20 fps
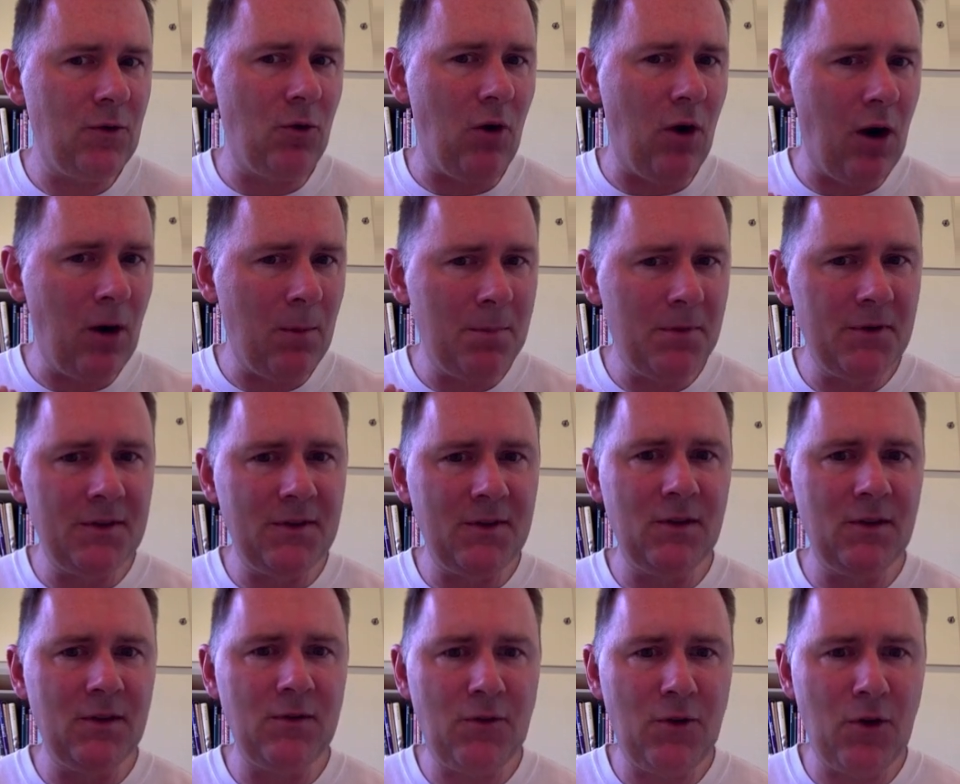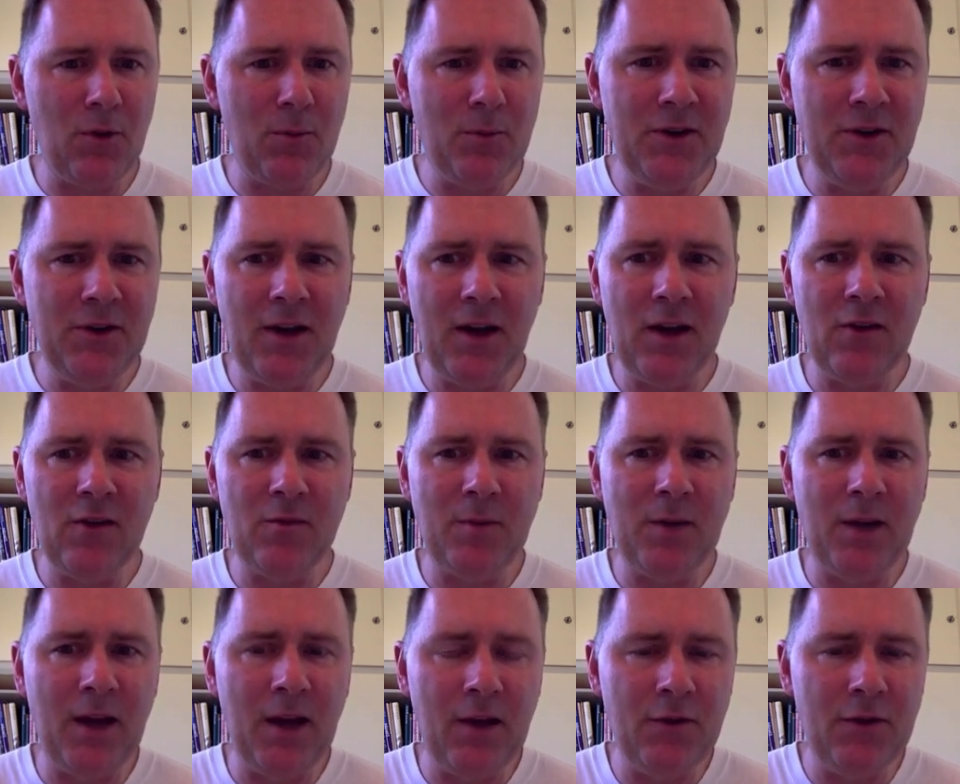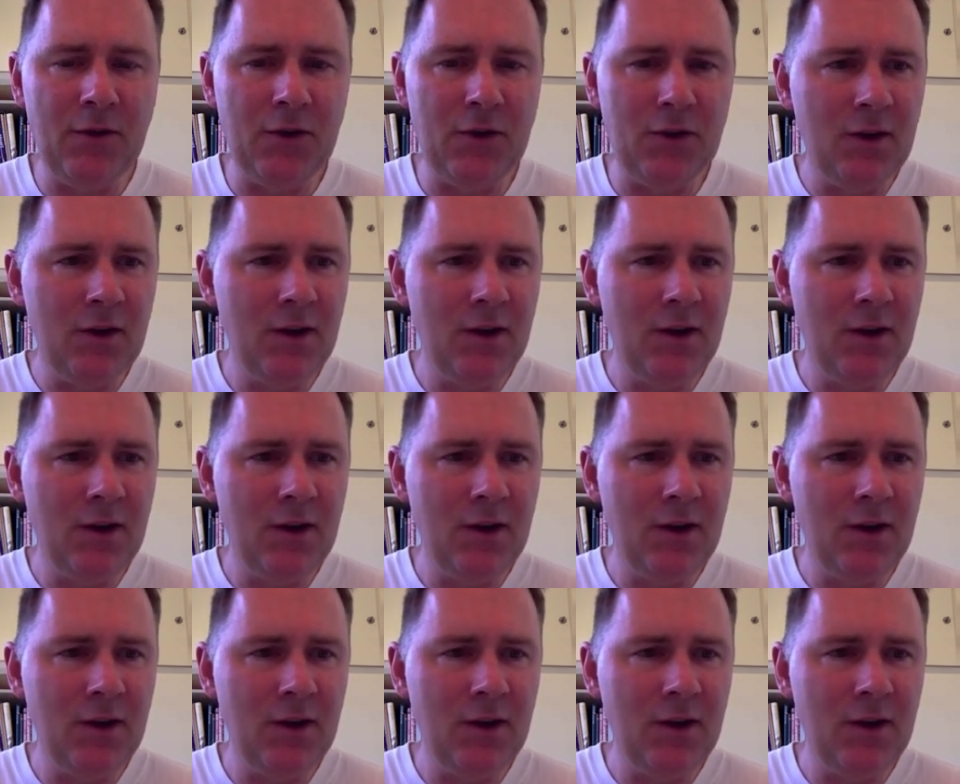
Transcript: cooperative communicative behavior